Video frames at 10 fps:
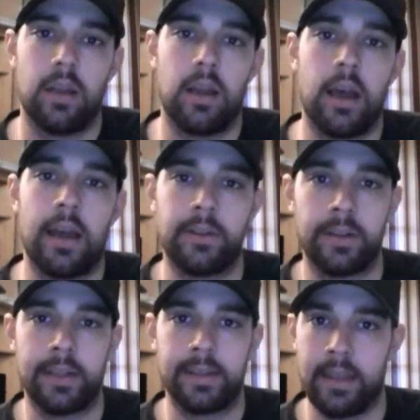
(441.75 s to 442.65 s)
I couldn't
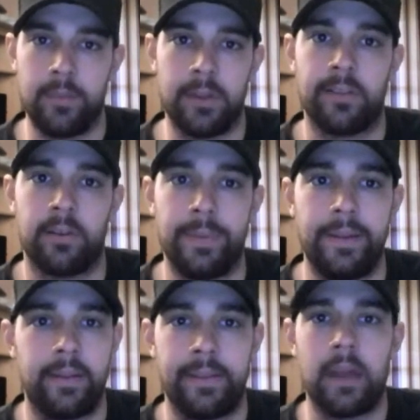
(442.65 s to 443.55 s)
get the
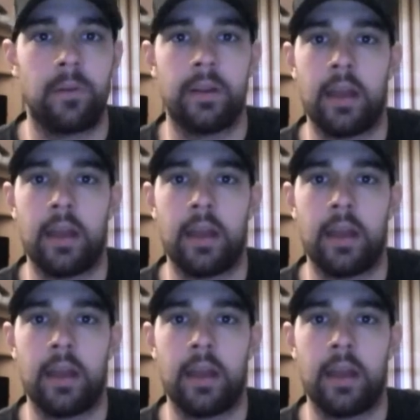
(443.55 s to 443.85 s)
MSRP on that one.